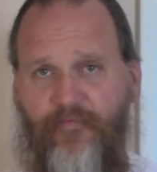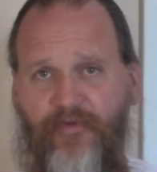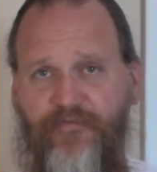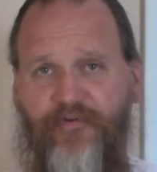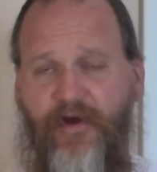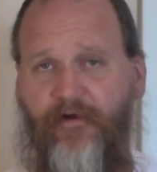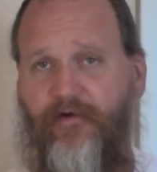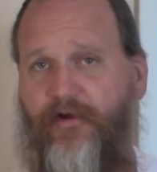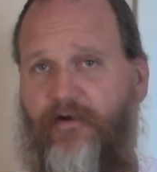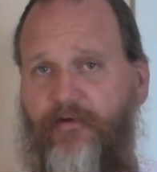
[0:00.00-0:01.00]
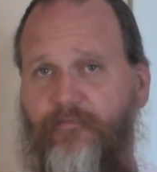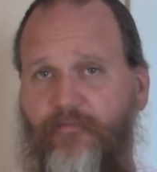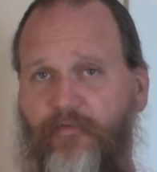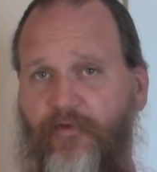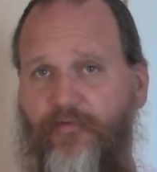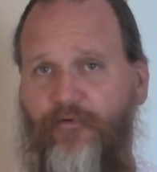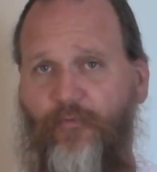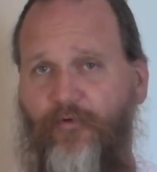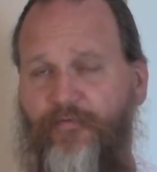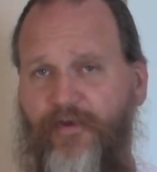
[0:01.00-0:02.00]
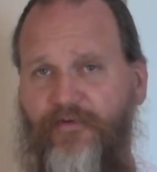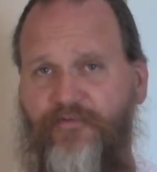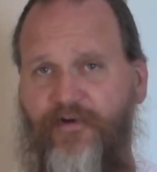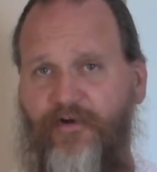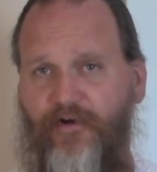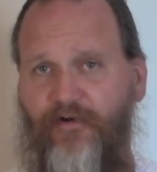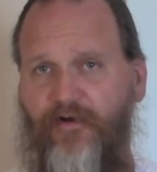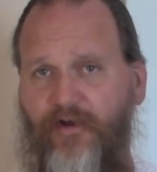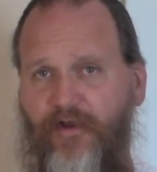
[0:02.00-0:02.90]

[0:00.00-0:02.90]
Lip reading: this area, the Northeast here,